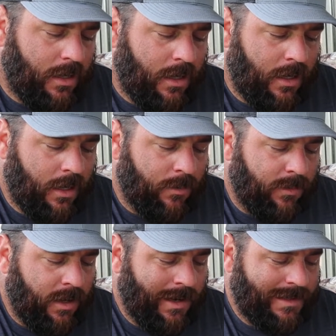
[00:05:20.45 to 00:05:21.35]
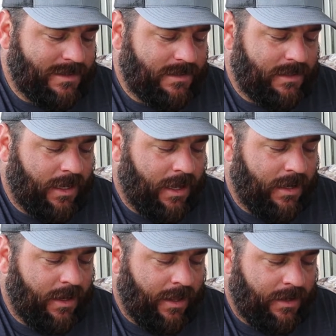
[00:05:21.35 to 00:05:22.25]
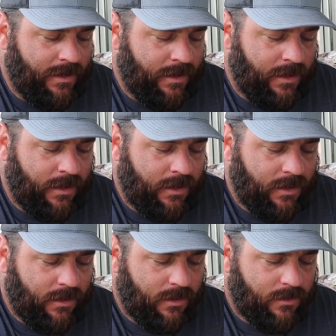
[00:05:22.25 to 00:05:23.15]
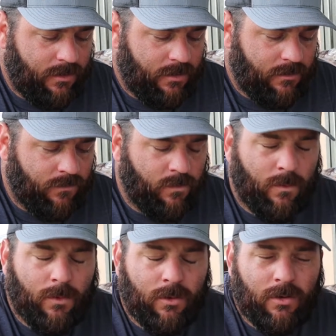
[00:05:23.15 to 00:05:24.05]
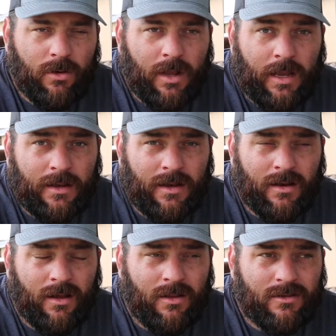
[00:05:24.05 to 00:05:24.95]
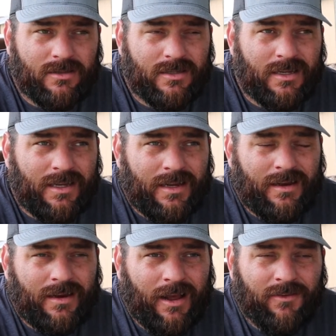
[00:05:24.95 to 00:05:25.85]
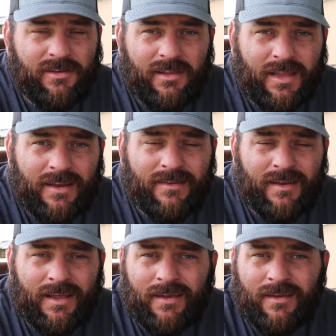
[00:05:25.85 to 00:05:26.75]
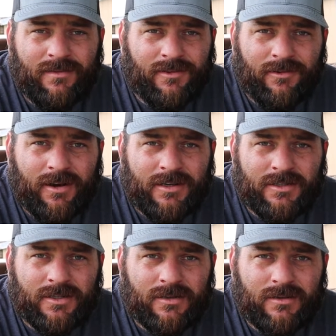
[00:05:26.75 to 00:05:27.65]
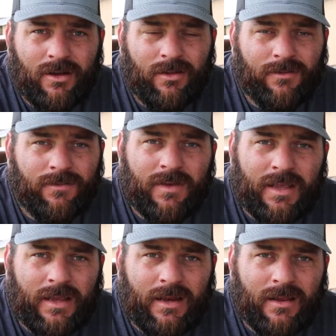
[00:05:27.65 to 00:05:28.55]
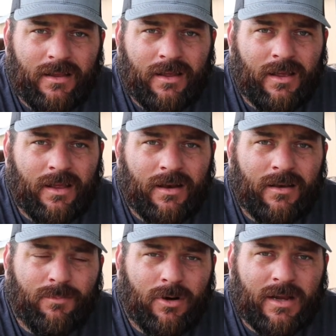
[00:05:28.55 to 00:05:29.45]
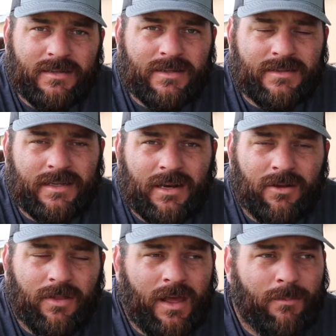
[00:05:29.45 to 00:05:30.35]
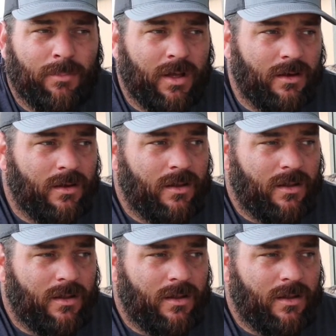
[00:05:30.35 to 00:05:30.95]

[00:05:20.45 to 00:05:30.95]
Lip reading: And I just got 18 for $18. And obviously that doesn't take in consideration all the feed and processing and all that, but